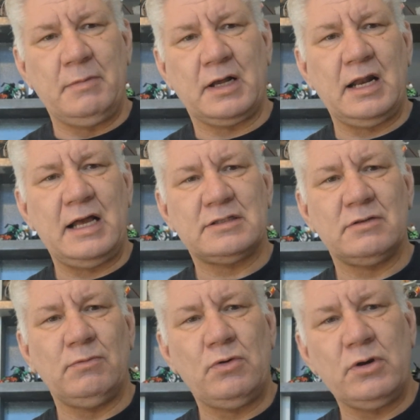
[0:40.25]
my glass
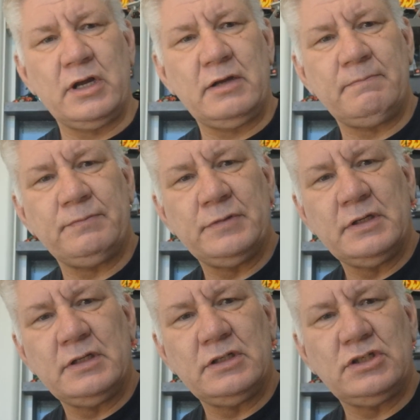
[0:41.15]
of water.
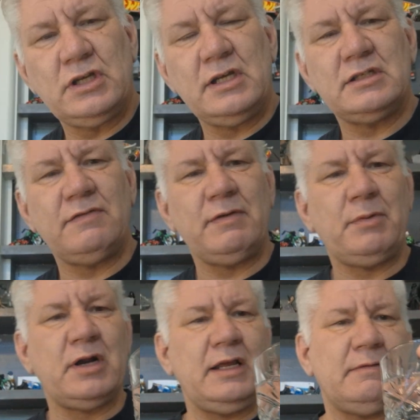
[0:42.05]
Cheers
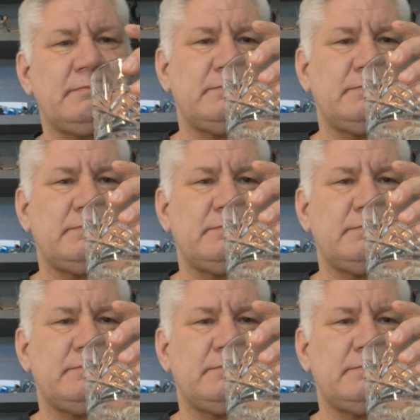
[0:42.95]
everybody.